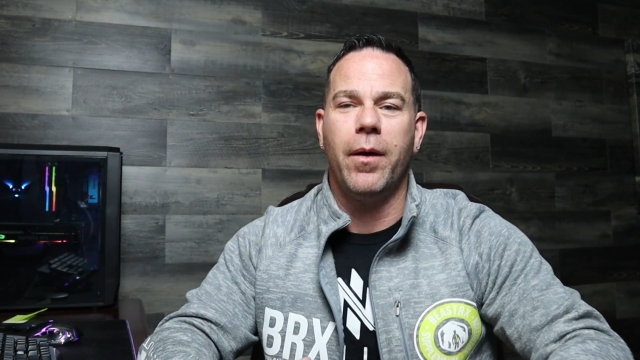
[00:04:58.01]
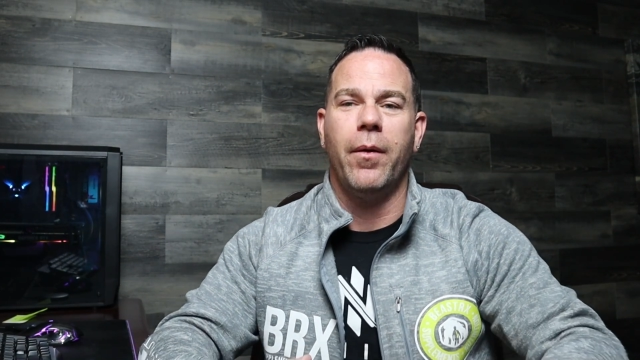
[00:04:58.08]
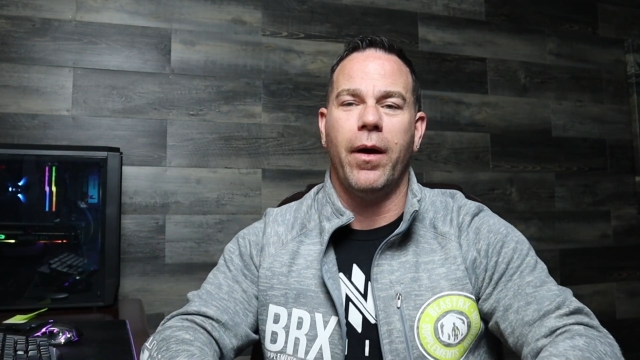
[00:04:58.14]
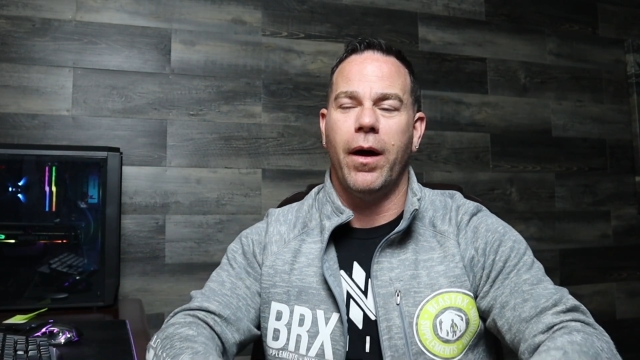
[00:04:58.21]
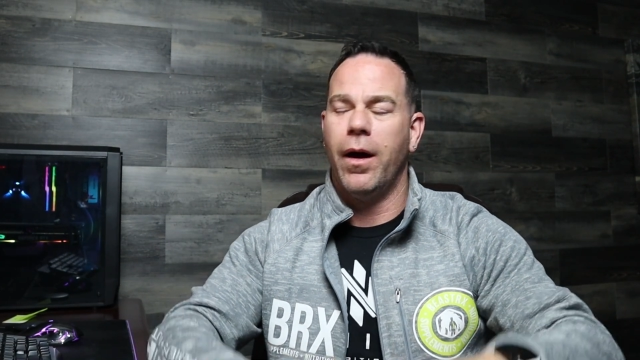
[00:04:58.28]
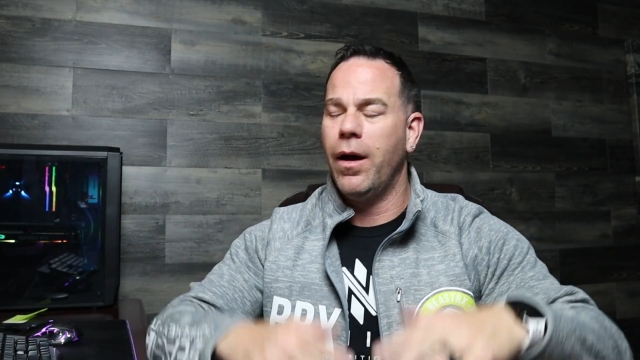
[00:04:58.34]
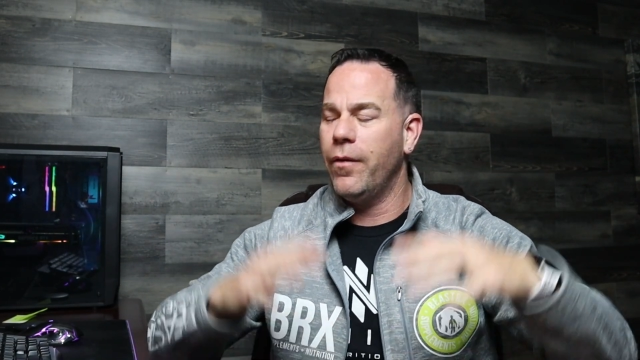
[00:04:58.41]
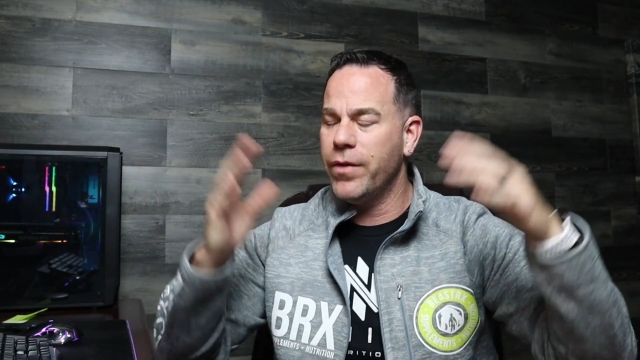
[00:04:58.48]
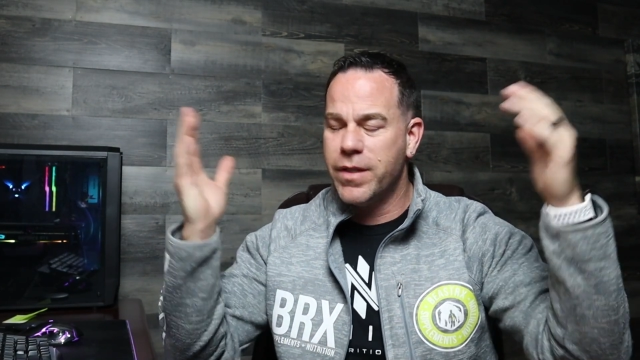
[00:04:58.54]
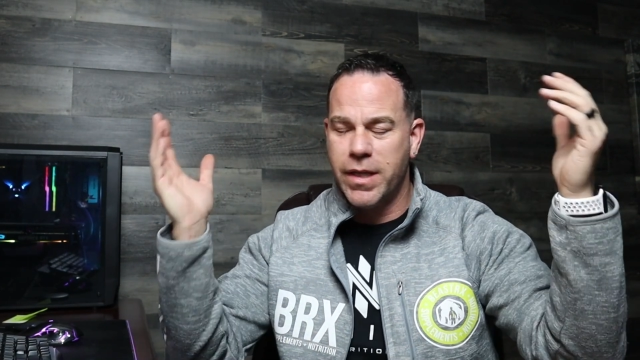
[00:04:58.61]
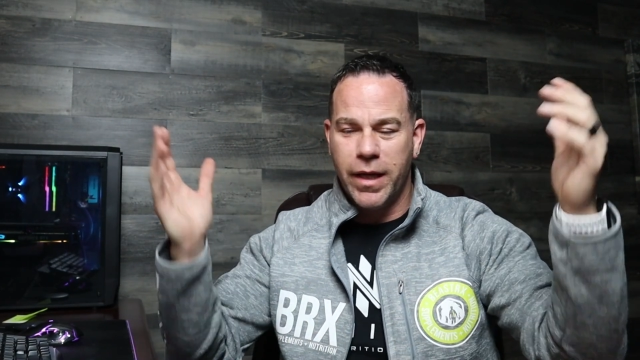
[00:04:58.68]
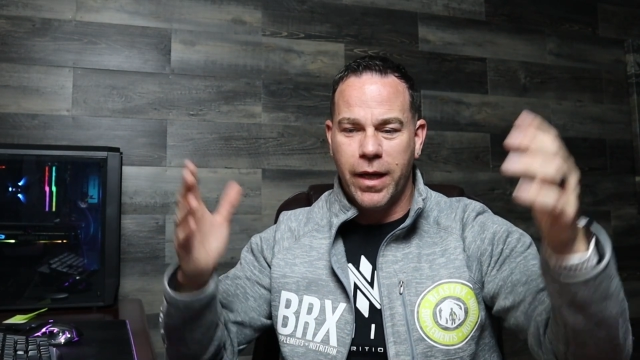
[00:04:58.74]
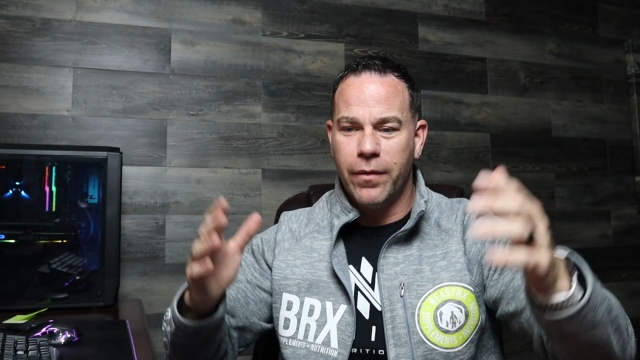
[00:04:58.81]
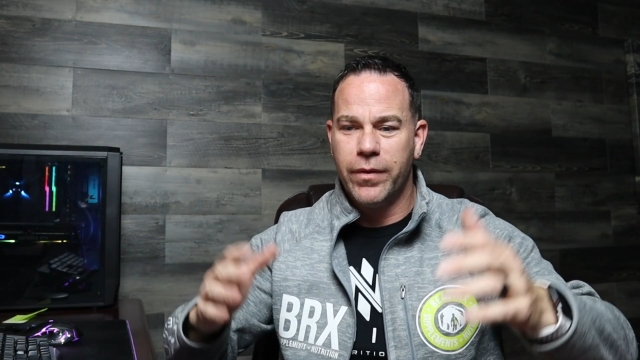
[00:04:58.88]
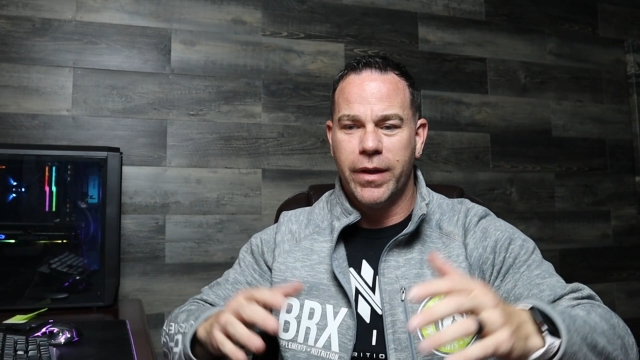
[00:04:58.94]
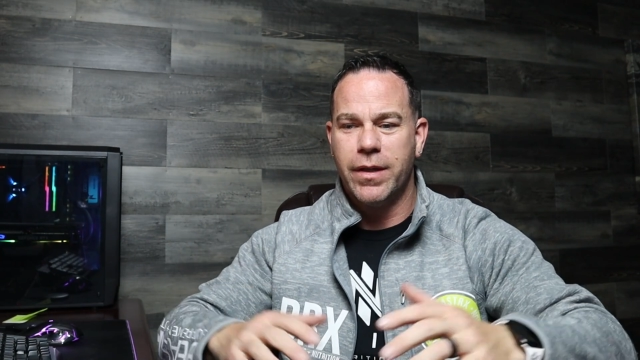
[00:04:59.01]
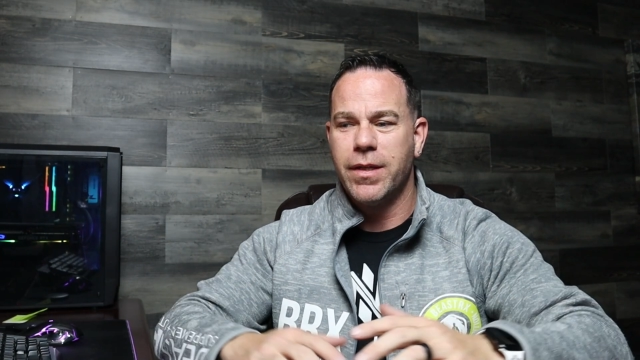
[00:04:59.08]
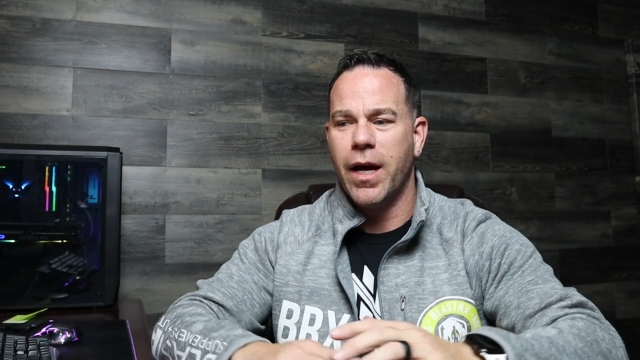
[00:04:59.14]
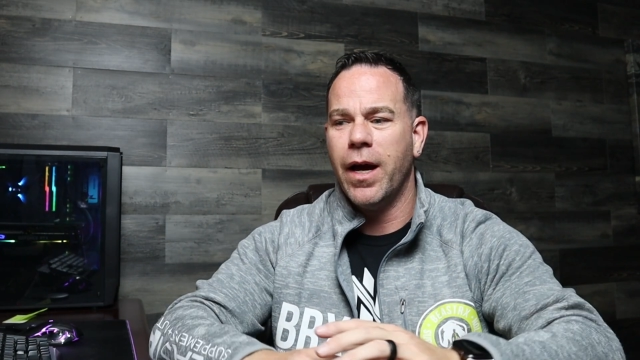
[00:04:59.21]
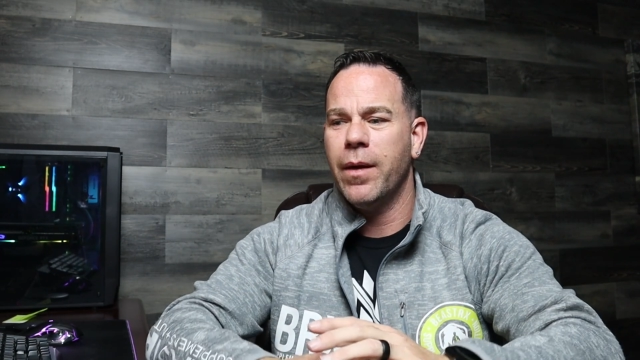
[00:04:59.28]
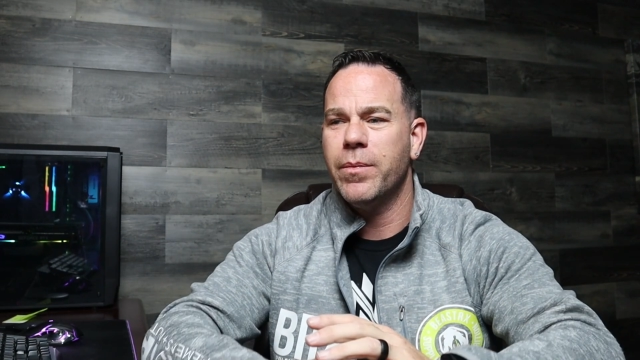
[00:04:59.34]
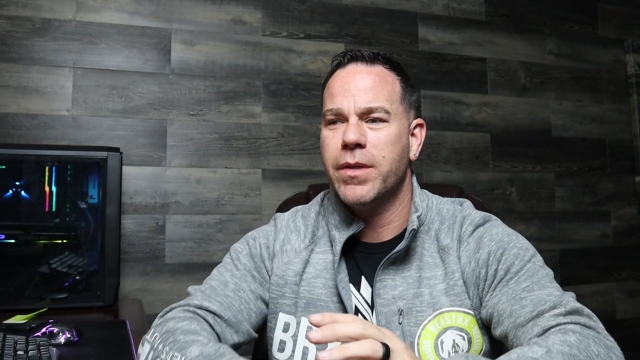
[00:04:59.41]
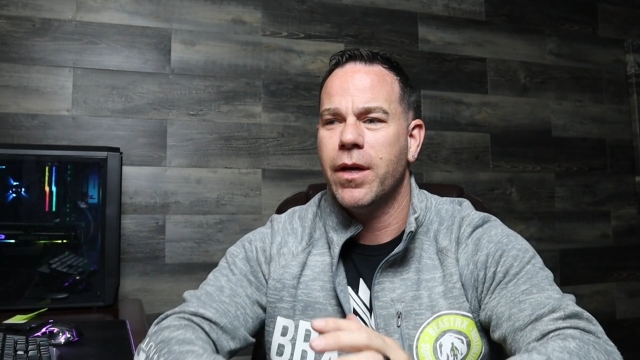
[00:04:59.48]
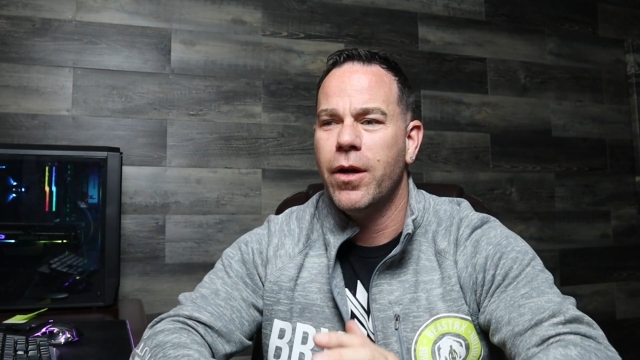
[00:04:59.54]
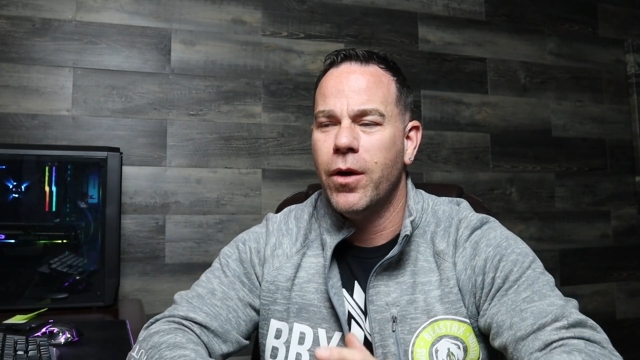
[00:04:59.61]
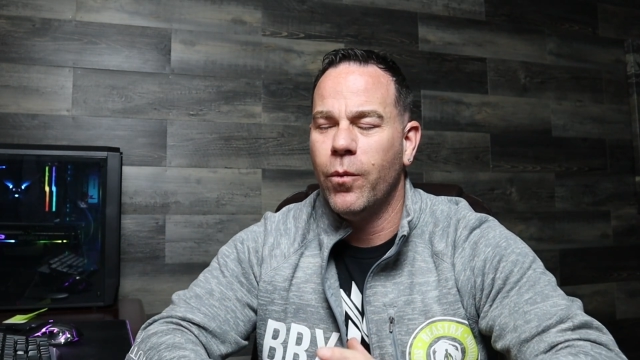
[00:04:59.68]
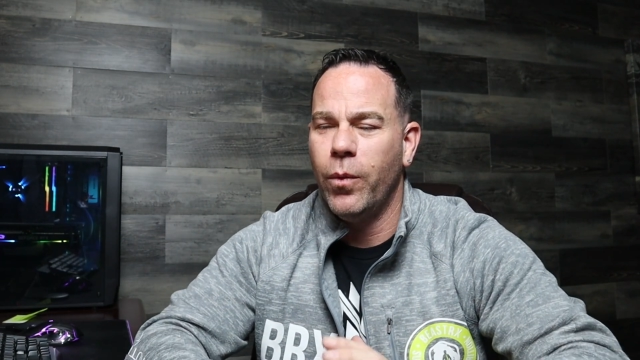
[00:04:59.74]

But obviously, given the times,